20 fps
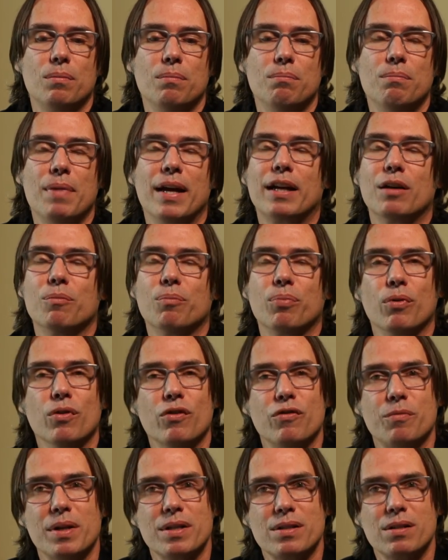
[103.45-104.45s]
make
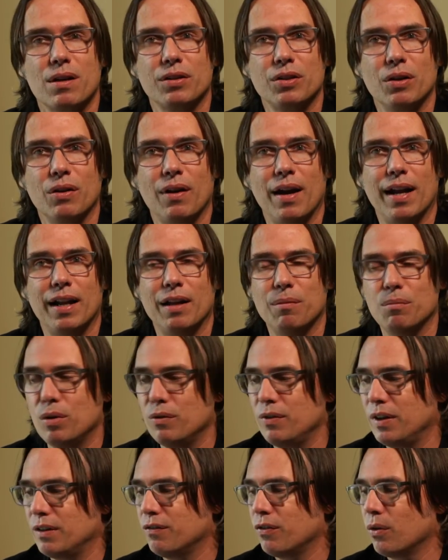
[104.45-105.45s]
improvements on your edit
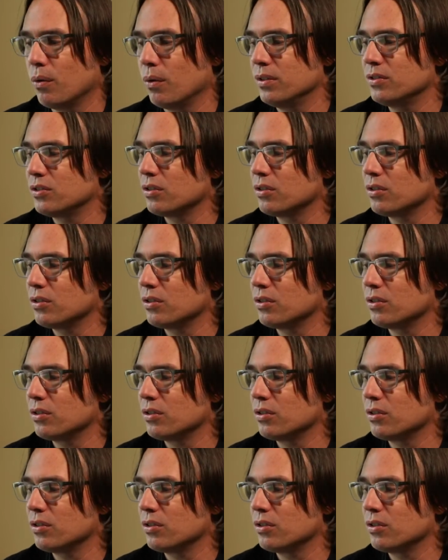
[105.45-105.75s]
moving forward.